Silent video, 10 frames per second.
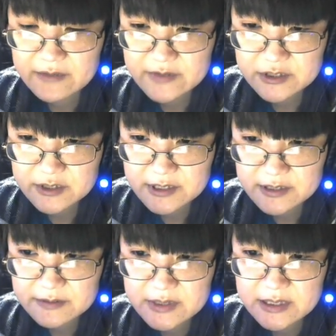This is
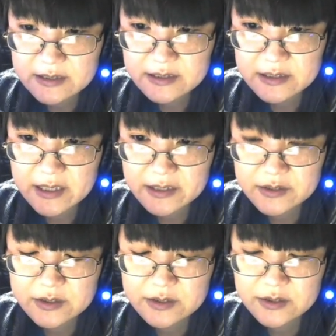a
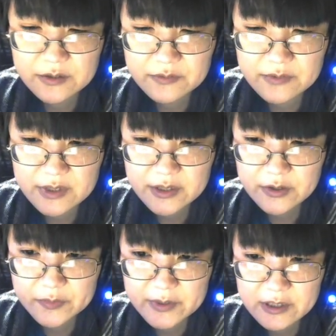kind of
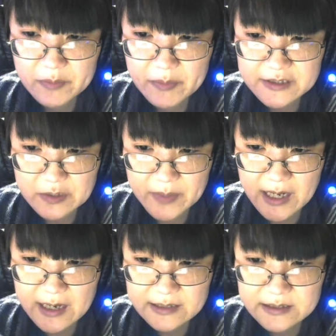fantasy world
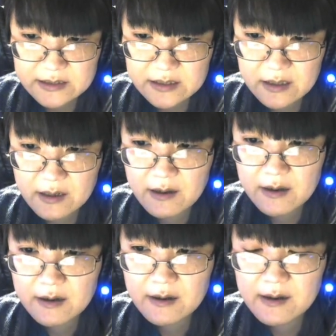where the
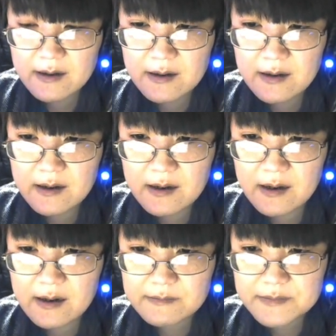people are not
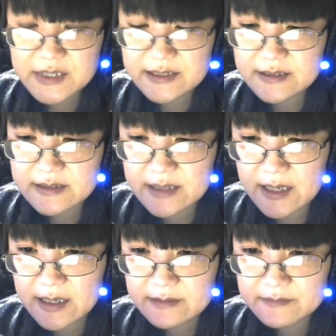
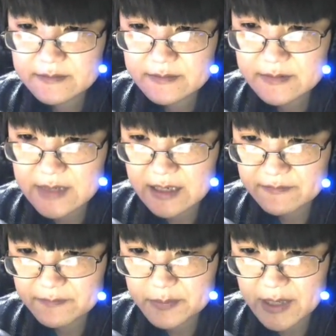accustomed to like
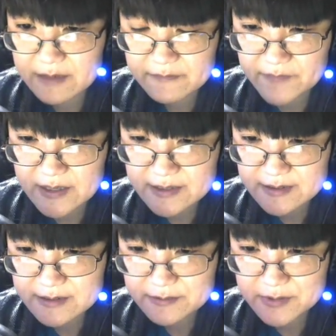modern
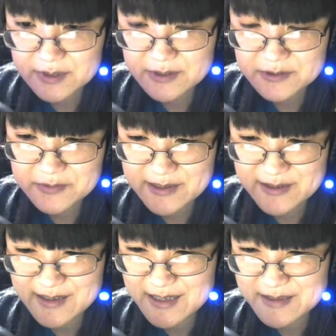psychology. They're
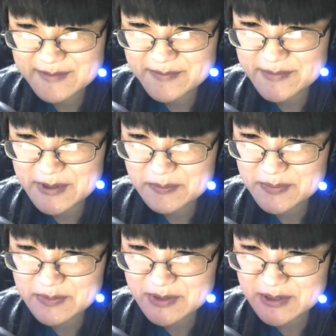not
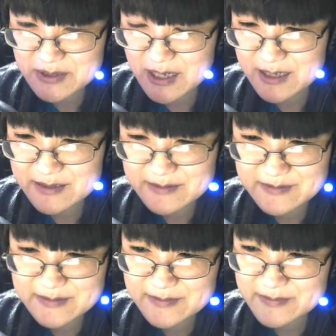
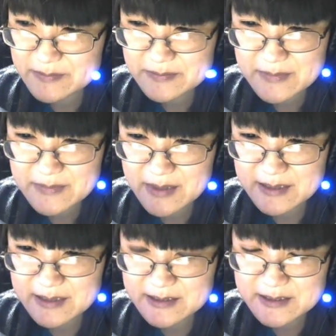looking to
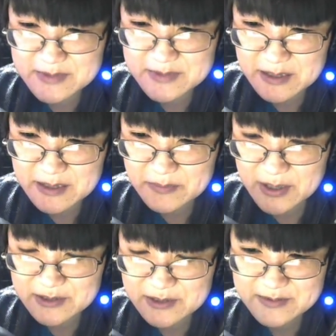explore their
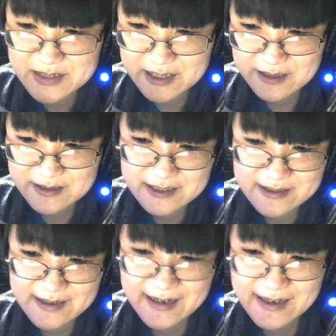childhood traumas
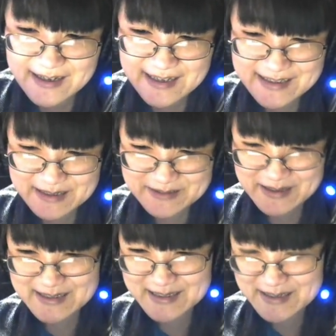with
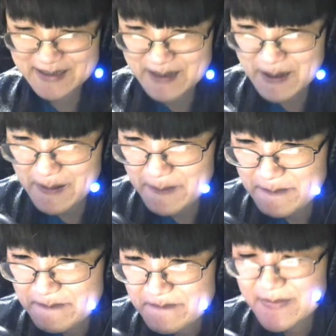some
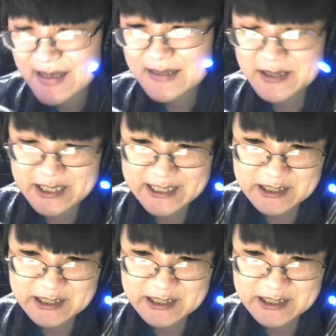outsider. So